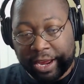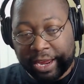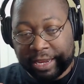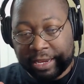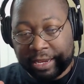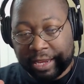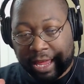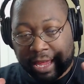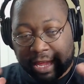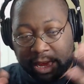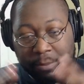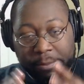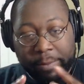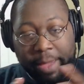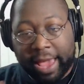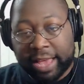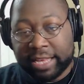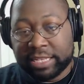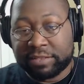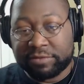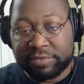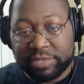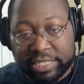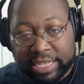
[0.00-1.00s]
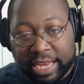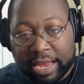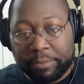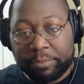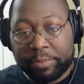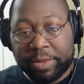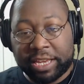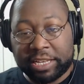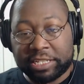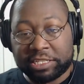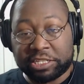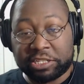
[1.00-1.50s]
in like a massive set
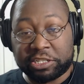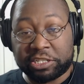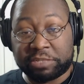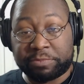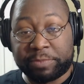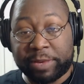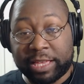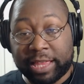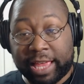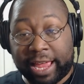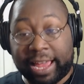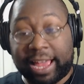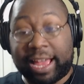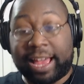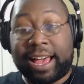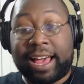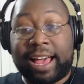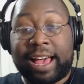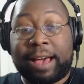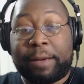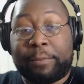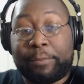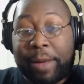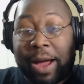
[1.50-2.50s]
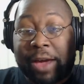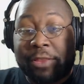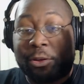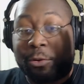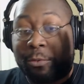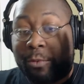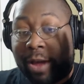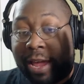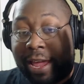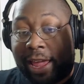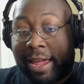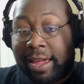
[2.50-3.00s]
piece to just be like, haha, by the
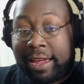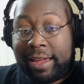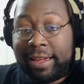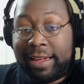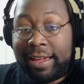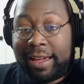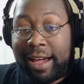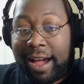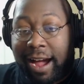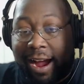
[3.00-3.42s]
way,